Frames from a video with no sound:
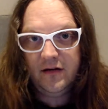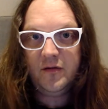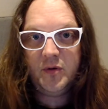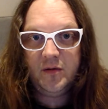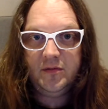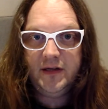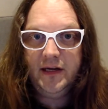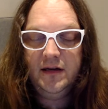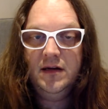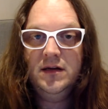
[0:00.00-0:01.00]
I'll probably
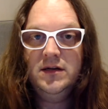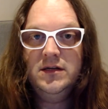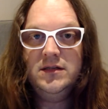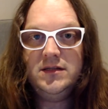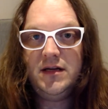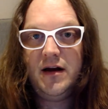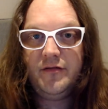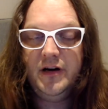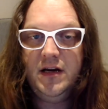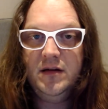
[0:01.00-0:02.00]
start
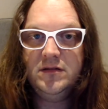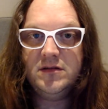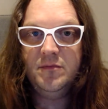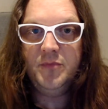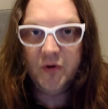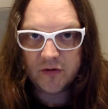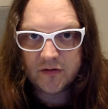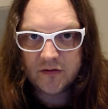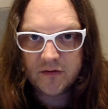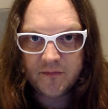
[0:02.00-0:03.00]
reading some
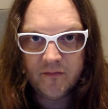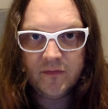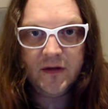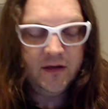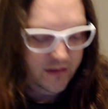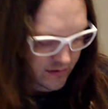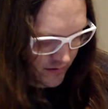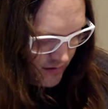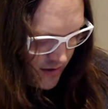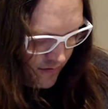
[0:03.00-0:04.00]
books.
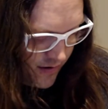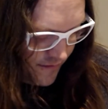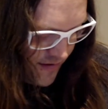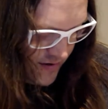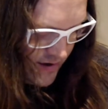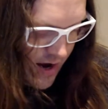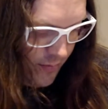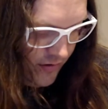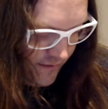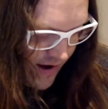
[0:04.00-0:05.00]
So I found a
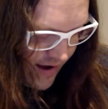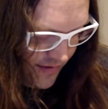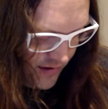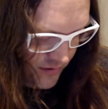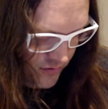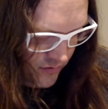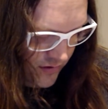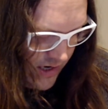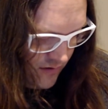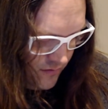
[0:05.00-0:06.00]
couple of other dual
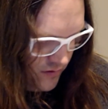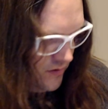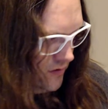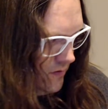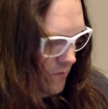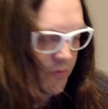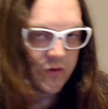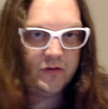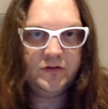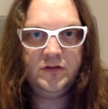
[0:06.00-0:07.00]
language
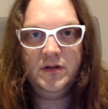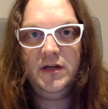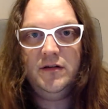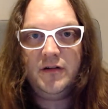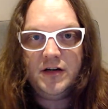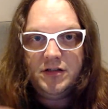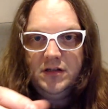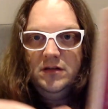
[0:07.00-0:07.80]
books in Russian.